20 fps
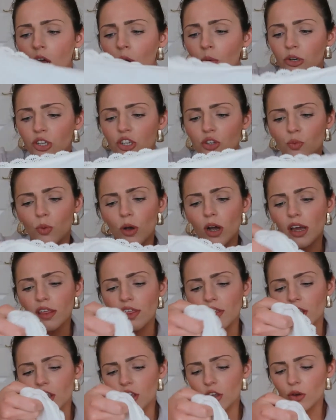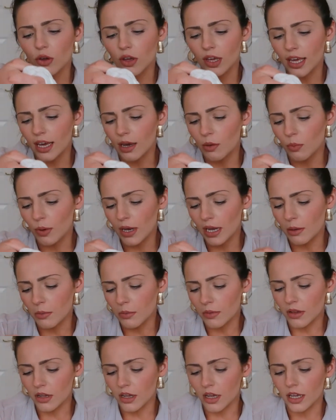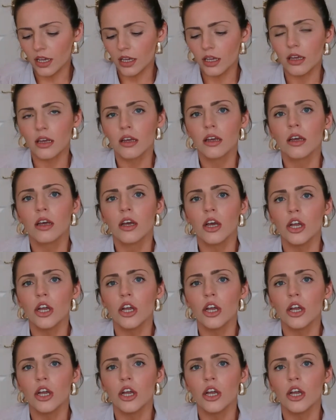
which is why I think you could get away with like